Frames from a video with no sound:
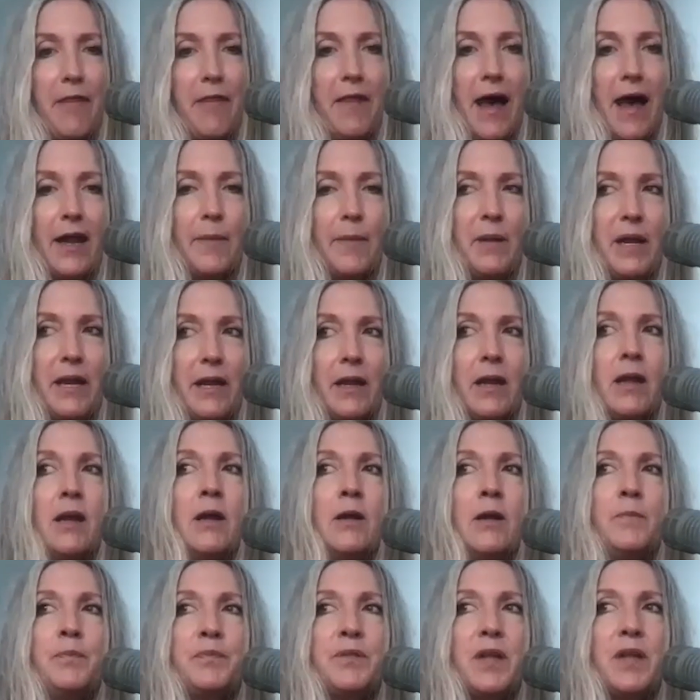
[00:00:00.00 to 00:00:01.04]
that. I mean,
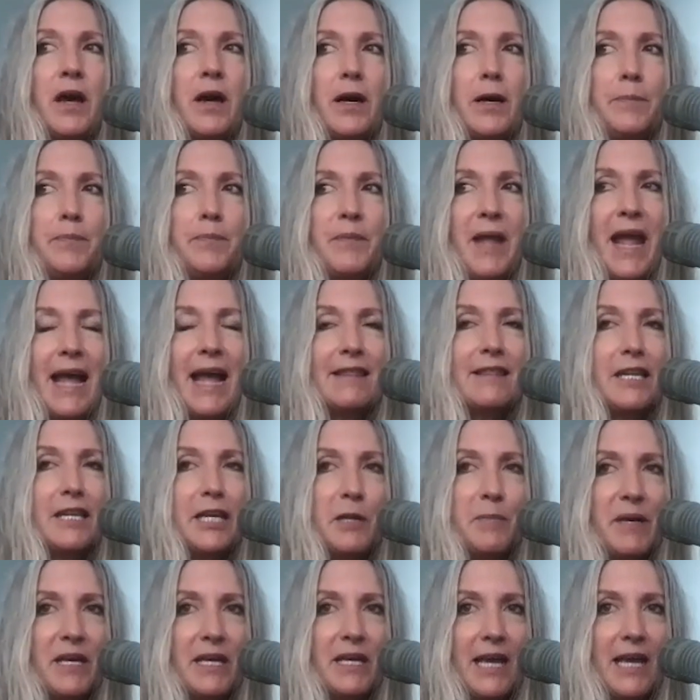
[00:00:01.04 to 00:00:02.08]
Anthony
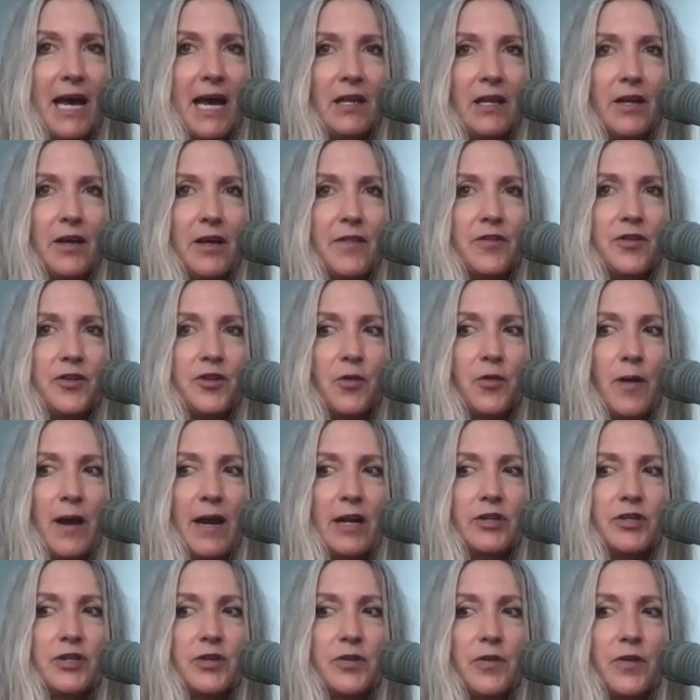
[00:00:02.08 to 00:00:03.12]
Minghella, the
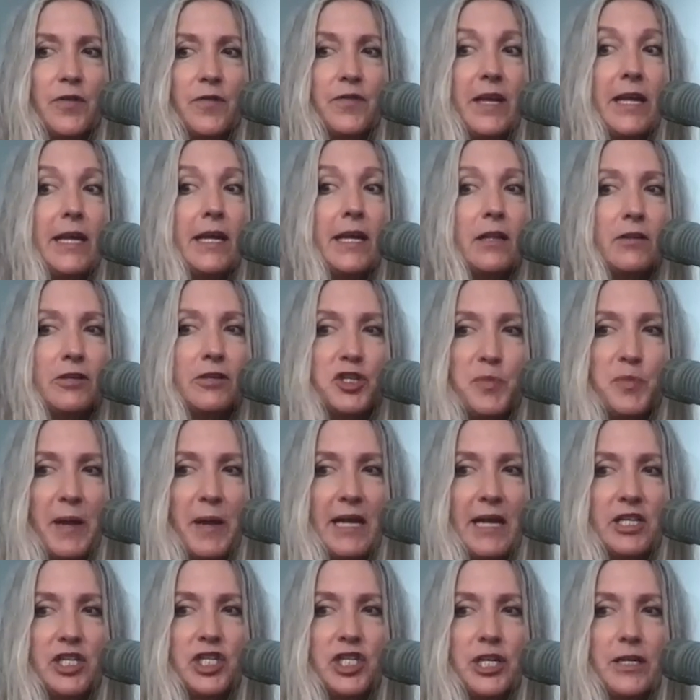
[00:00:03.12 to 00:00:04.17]
director of English
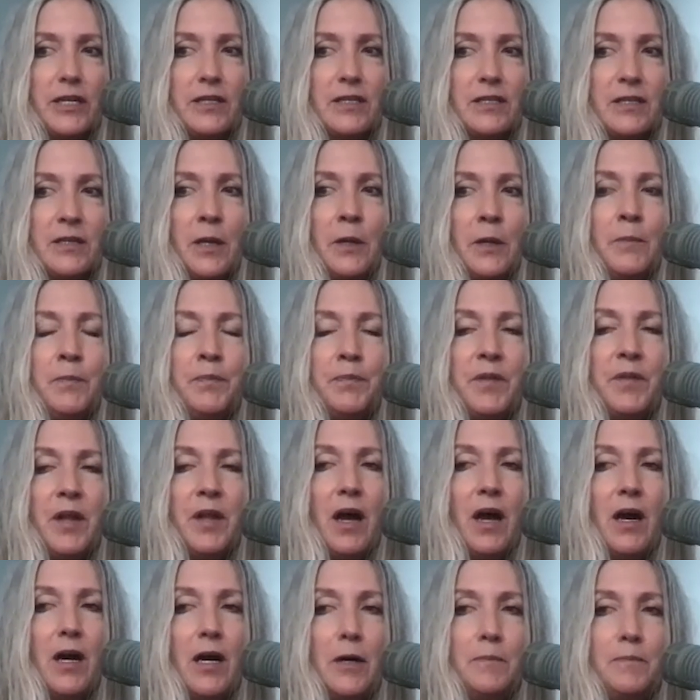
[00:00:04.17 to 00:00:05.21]
Patient,
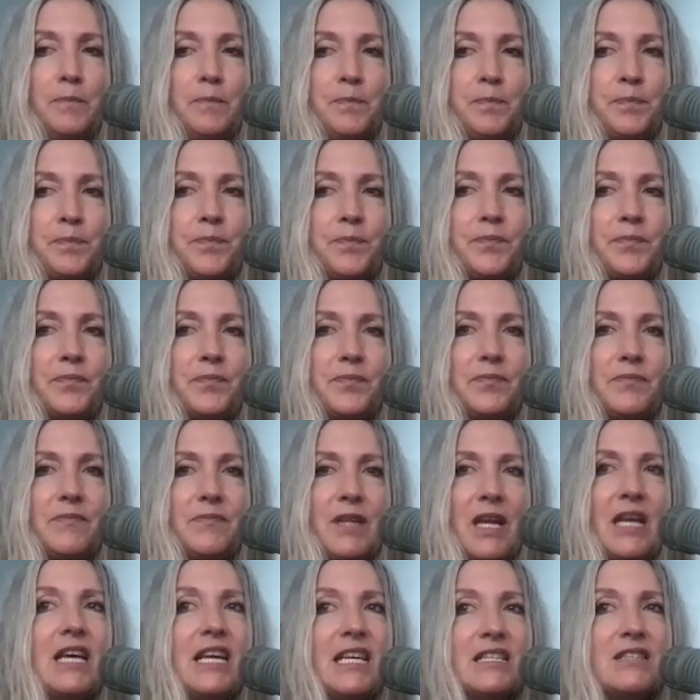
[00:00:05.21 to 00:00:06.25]
um,
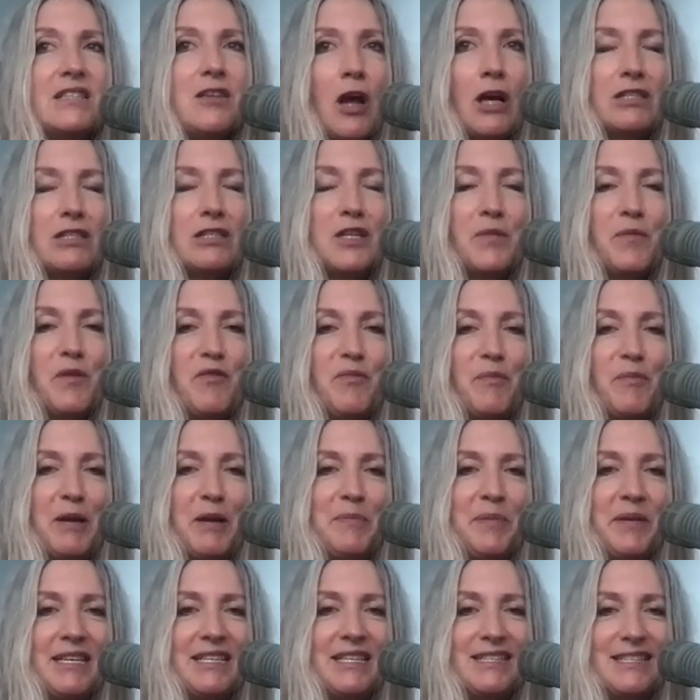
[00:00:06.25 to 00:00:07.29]
he saw some of my
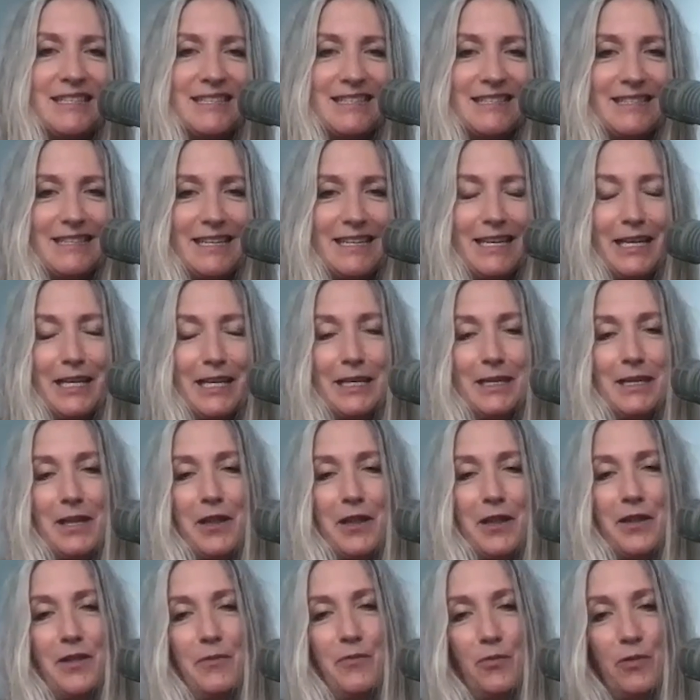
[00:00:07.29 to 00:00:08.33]
pieces
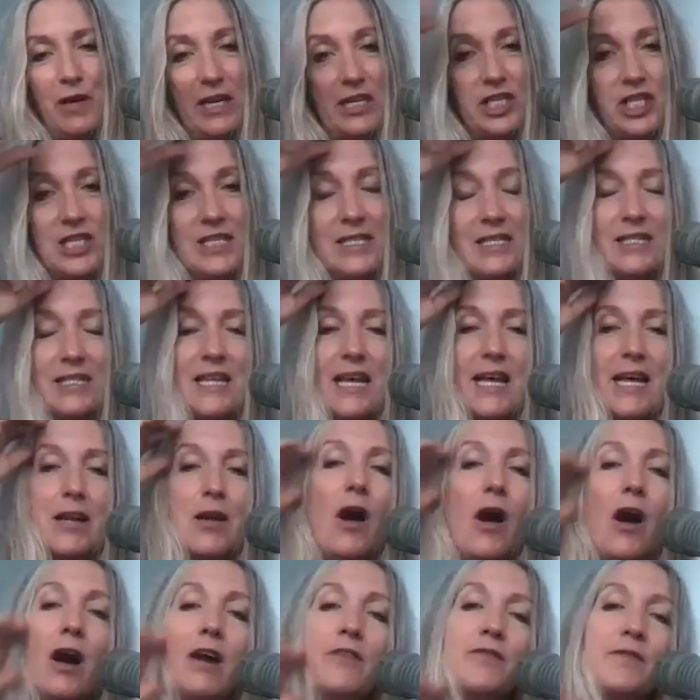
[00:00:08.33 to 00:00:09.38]
in Rich's then
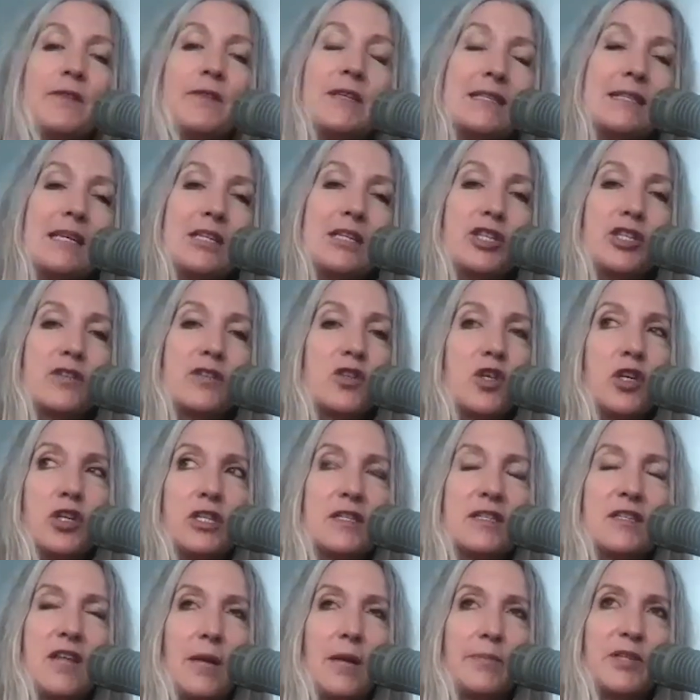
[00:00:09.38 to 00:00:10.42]
office and just couldn't
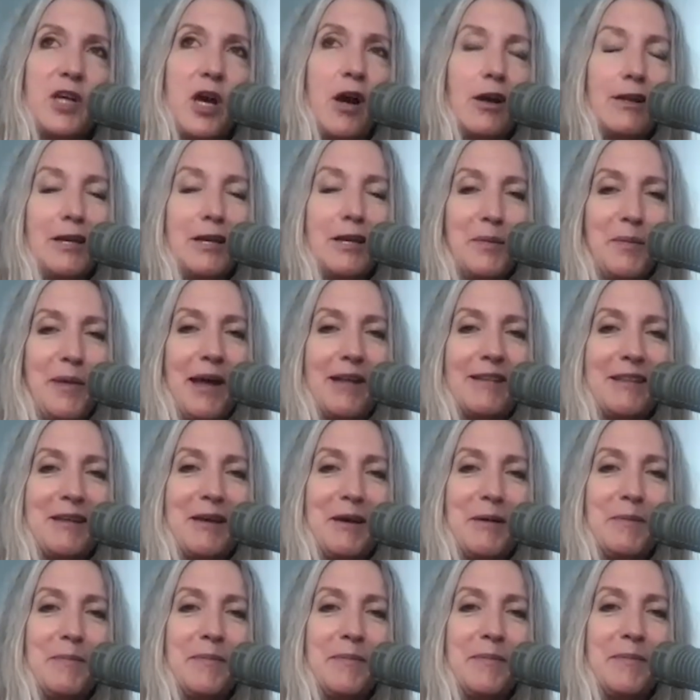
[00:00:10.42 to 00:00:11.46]
stop talking about
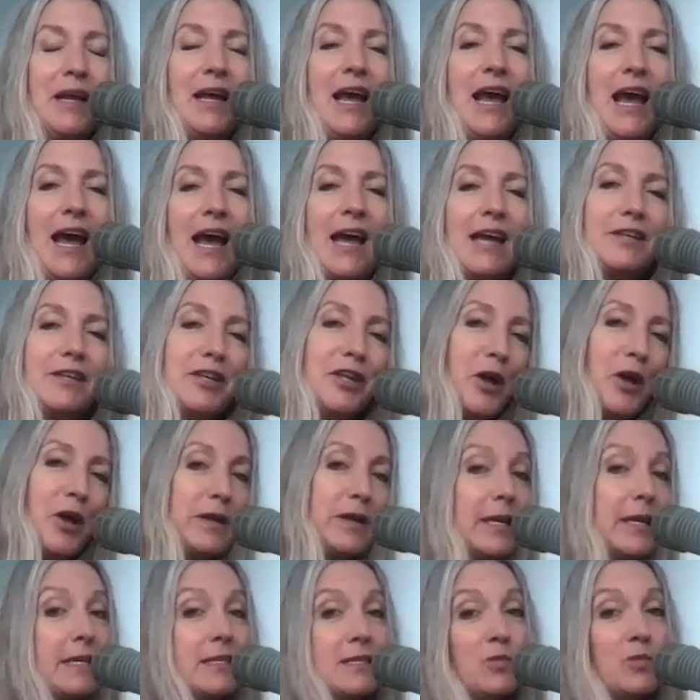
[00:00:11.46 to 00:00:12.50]
them. And
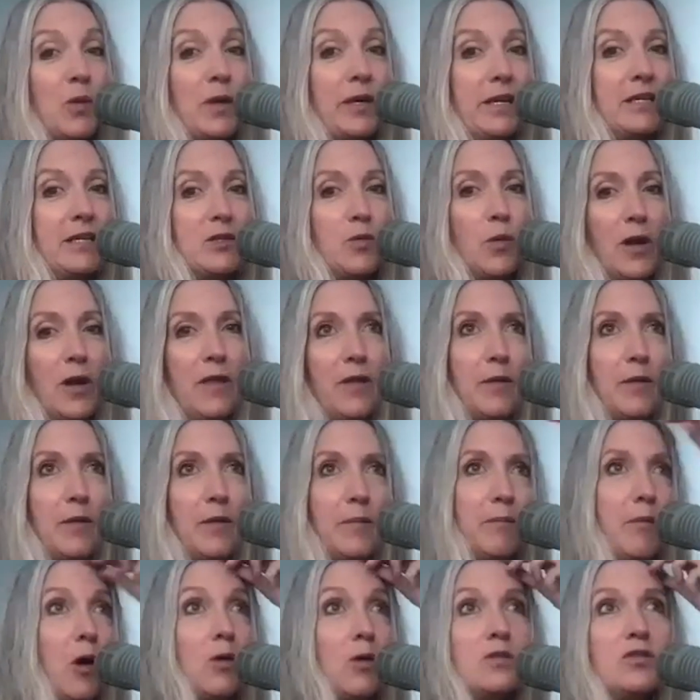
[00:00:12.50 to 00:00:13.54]
he's one of the
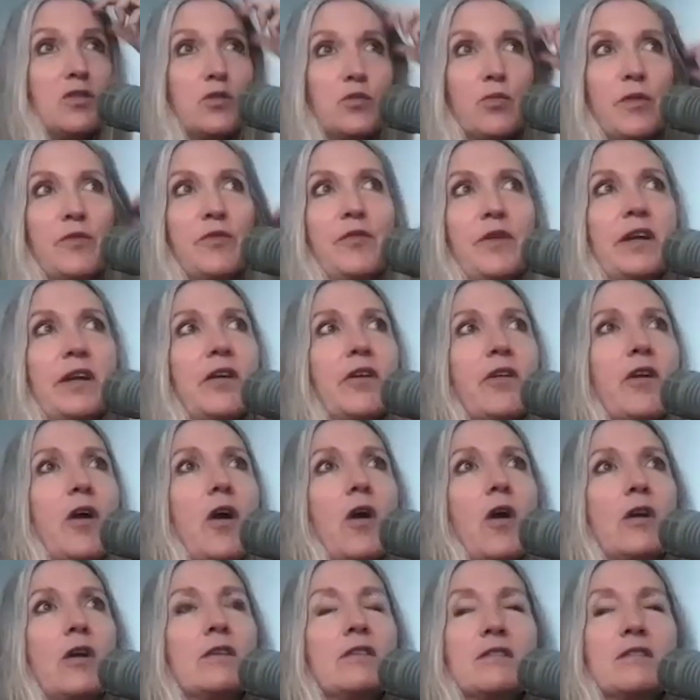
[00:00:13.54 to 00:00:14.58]
most revered
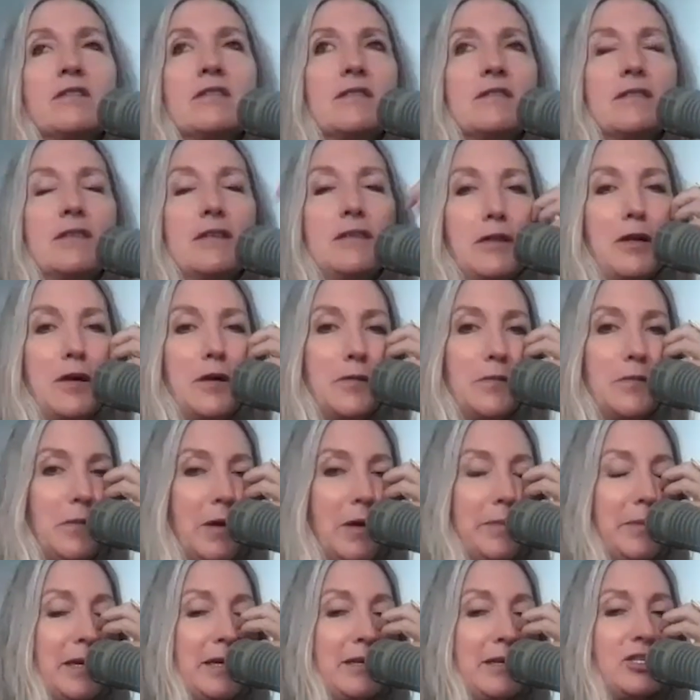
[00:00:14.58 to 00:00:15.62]
artists. I
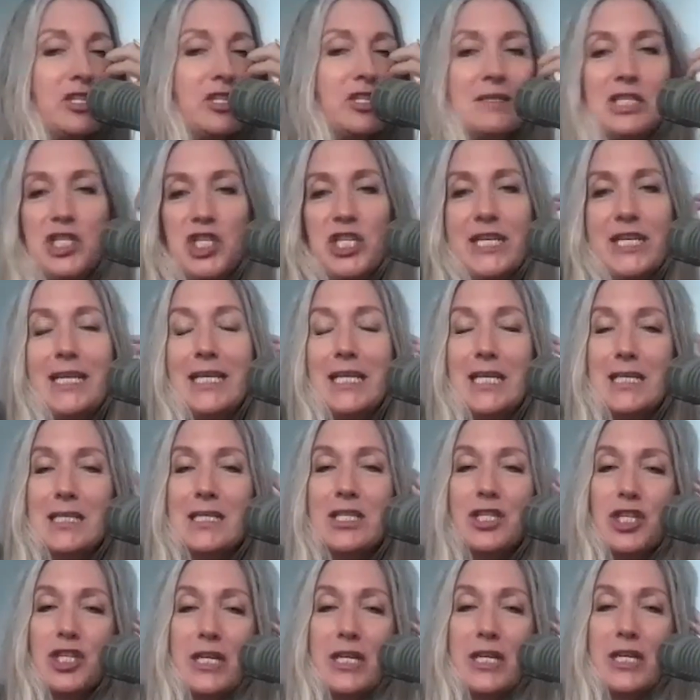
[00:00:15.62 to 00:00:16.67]
mean, just genius,
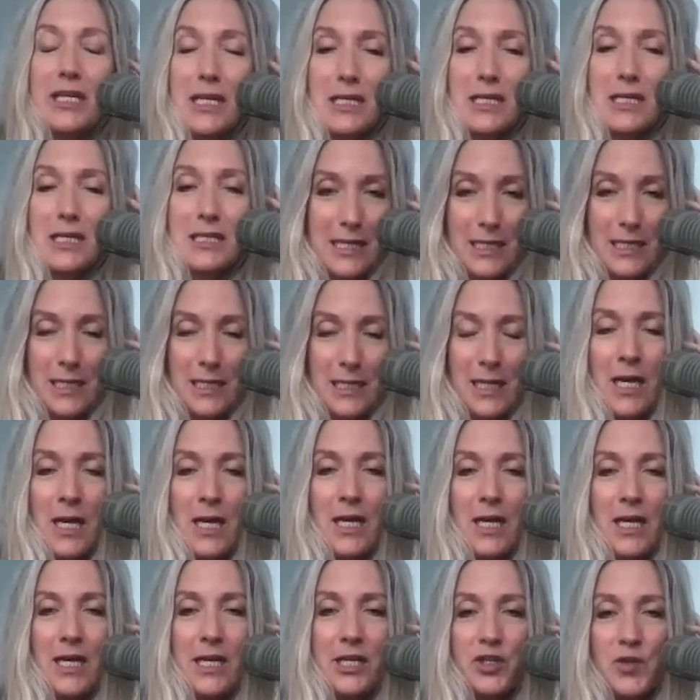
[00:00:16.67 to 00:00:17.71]
genius. And
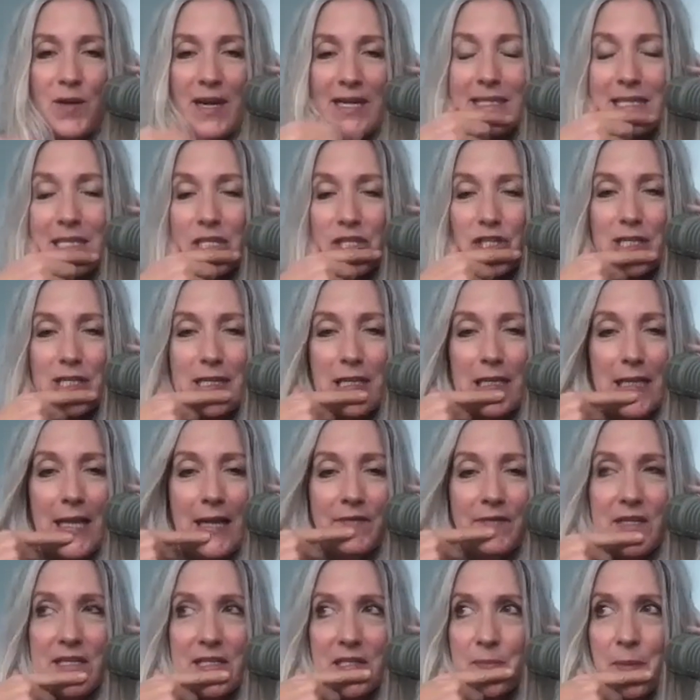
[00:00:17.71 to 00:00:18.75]
he transitioned and
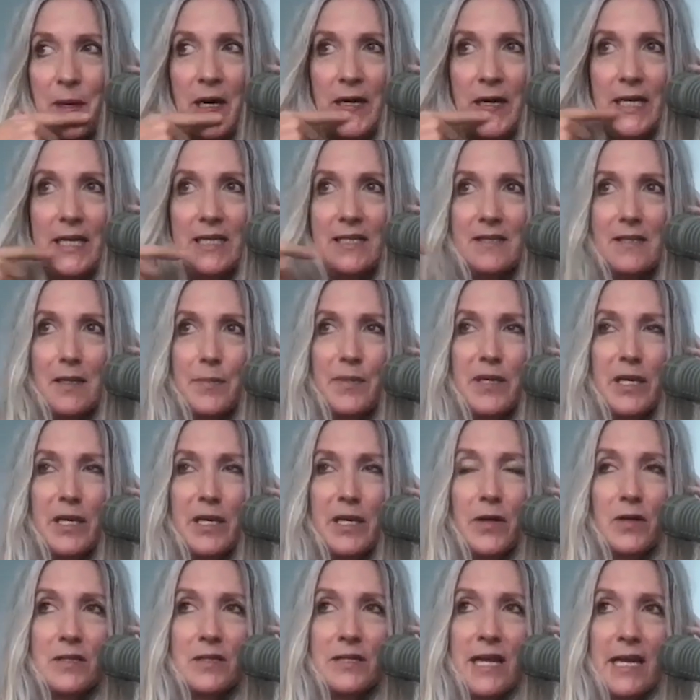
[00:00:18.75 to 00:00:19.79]
left his body some
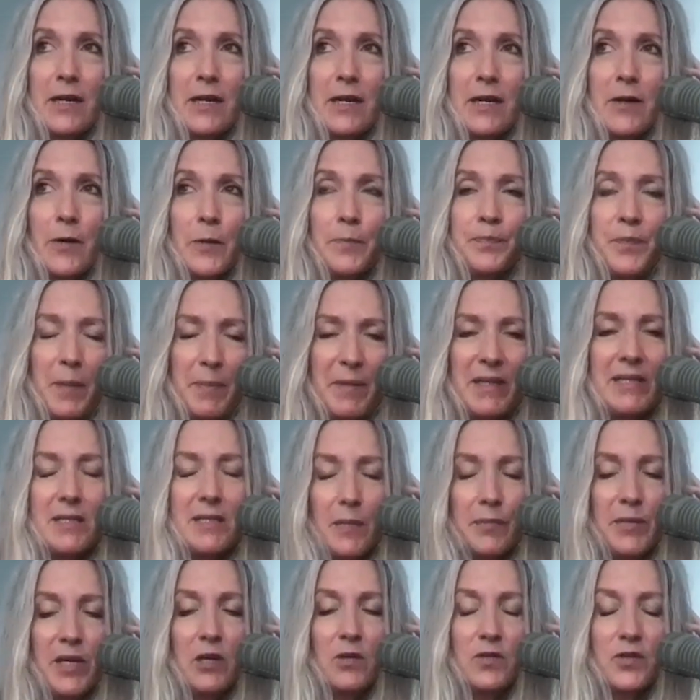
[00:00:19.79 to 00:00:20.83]
years later. I mean, some
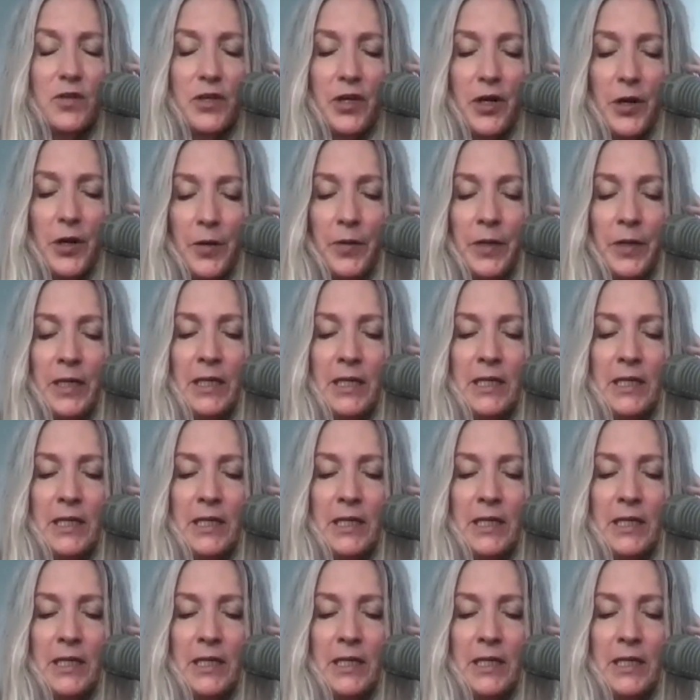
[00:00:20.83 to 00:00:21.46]
years ago.